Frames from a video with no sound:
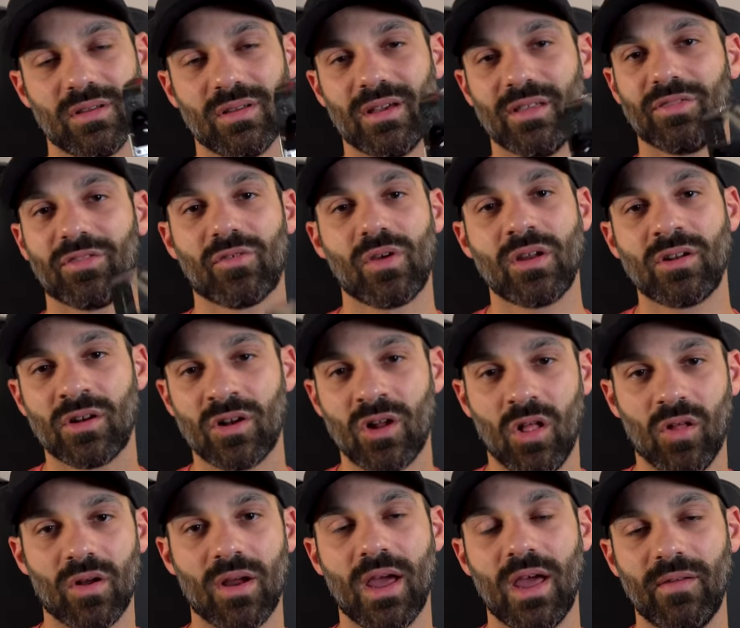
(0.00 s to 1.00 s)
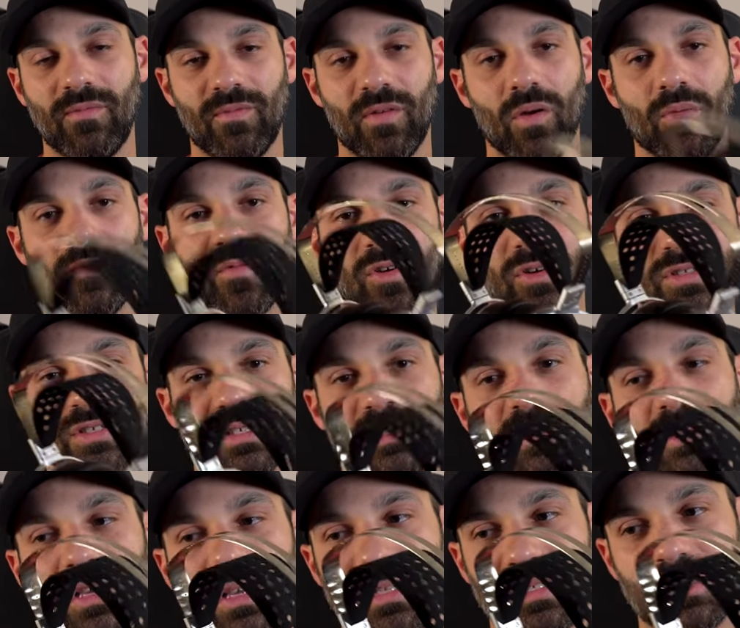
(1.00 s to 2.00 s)
a $300 headphone versus
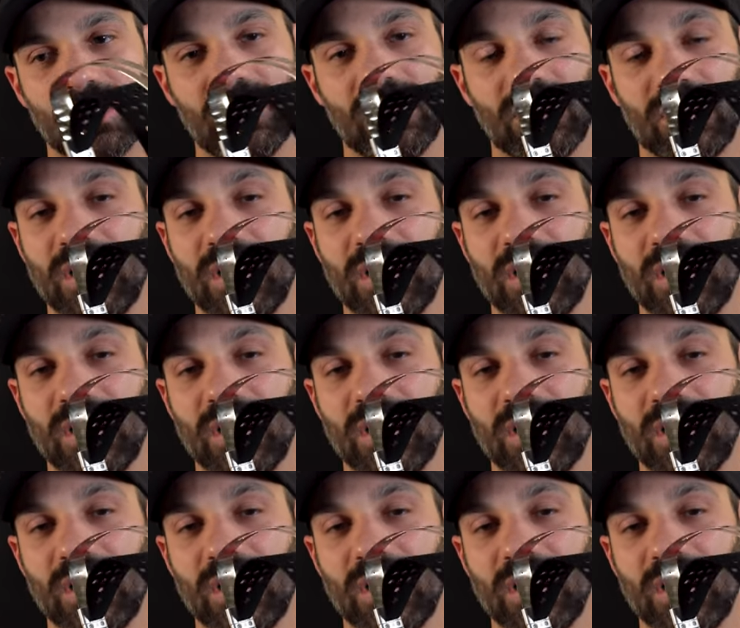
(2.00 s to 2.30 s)
this the